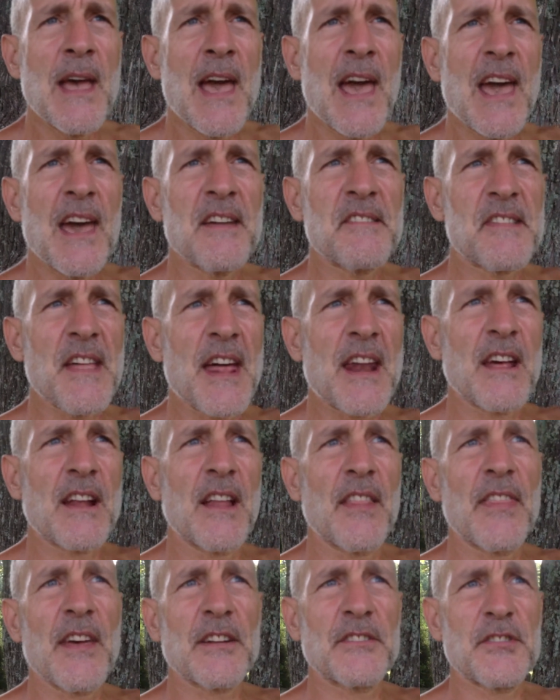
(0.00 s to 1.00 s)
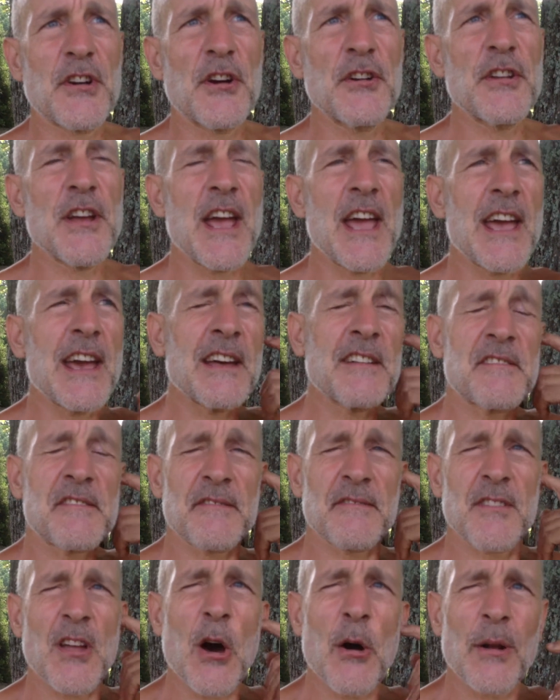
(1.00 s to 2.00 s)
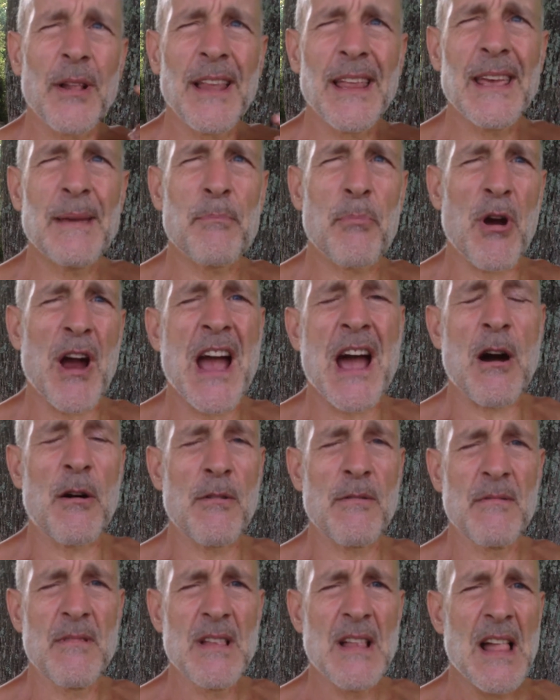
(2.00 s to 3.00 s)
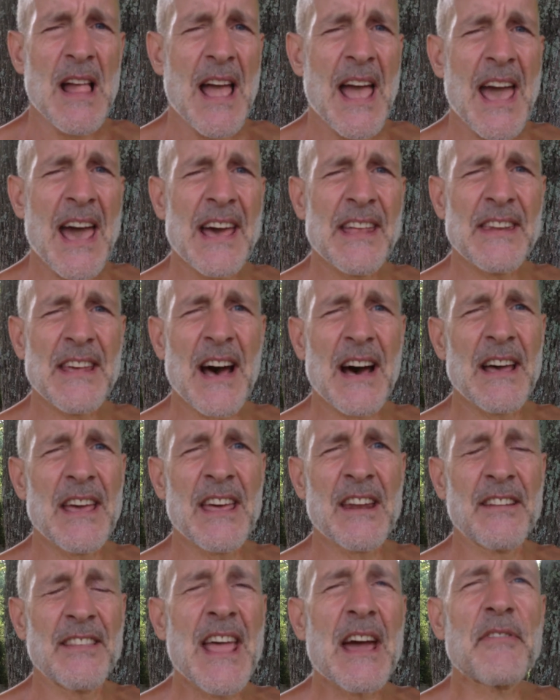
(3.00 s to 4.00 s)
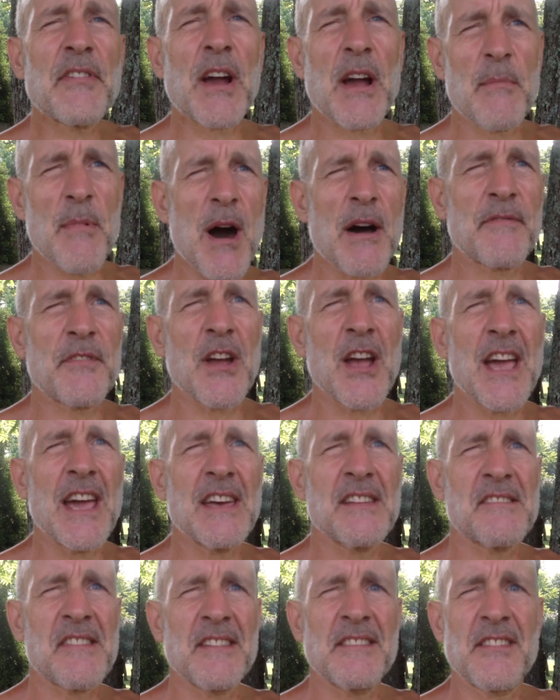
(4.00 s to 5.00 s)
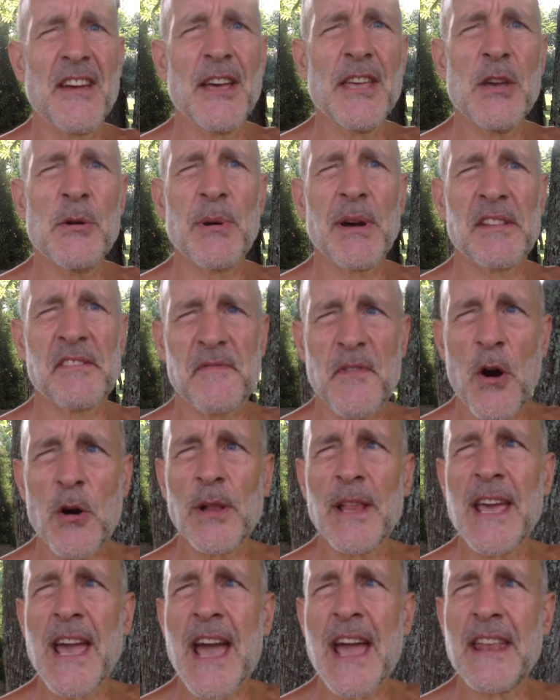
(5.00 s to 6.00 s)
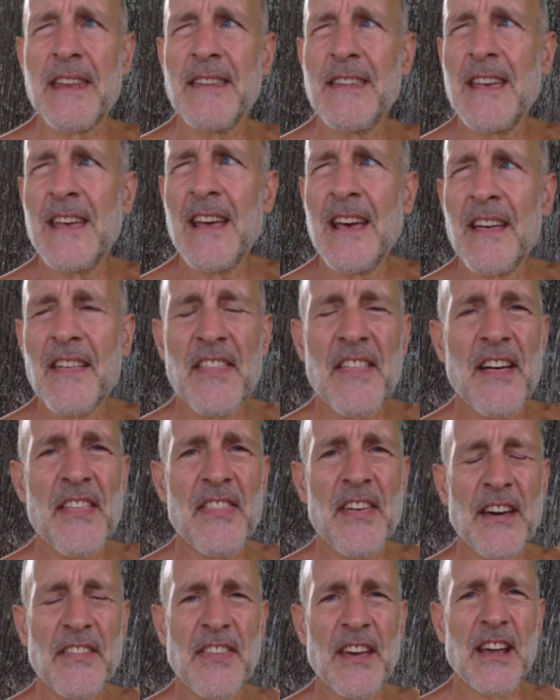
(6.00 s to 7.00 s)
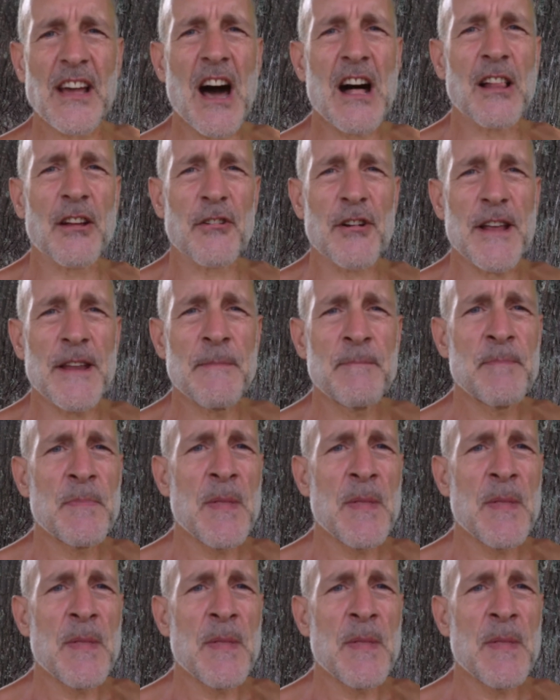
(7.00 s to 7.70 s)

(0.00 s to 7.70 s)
is that they'll turn your hands totally brown, and it'll never come off your hands until you exfoliate the colorant.